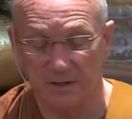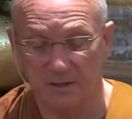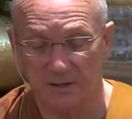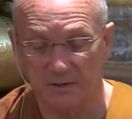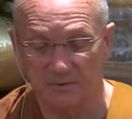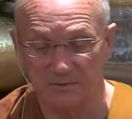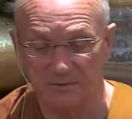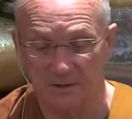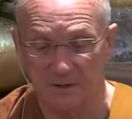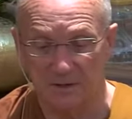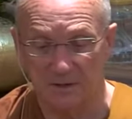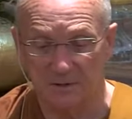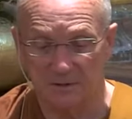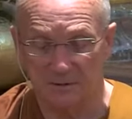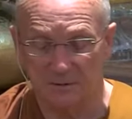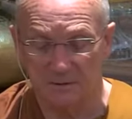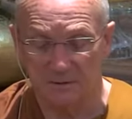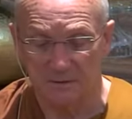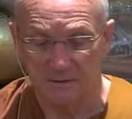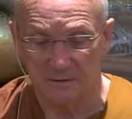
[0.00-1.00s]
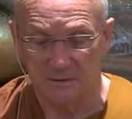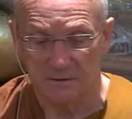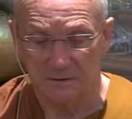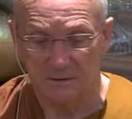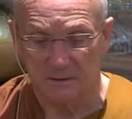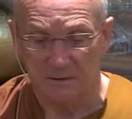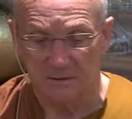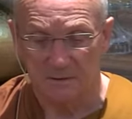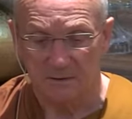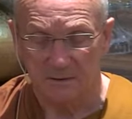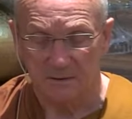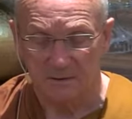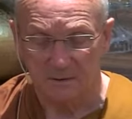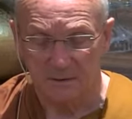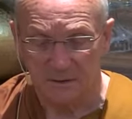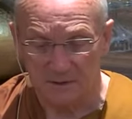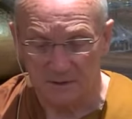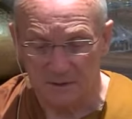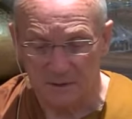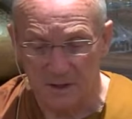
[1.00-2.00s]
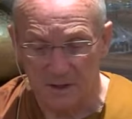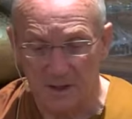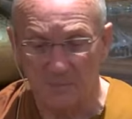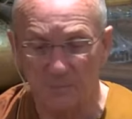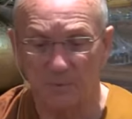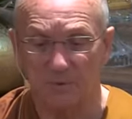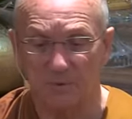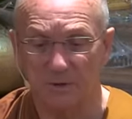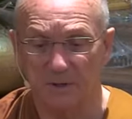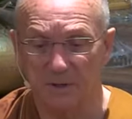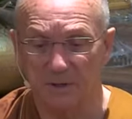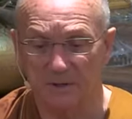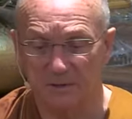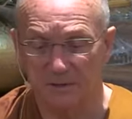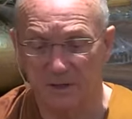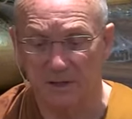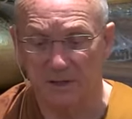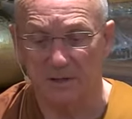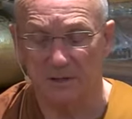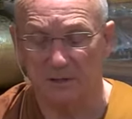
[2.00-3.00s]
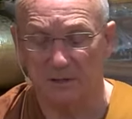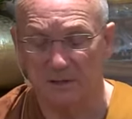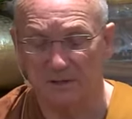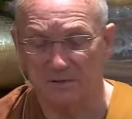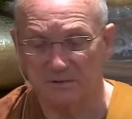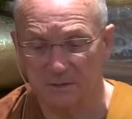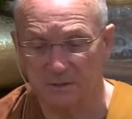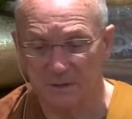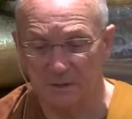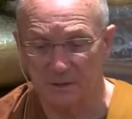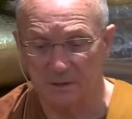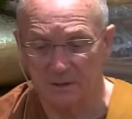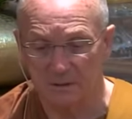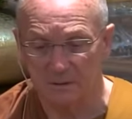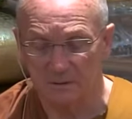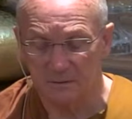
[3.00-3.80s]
insight. Yatha bhuta jnana dasana,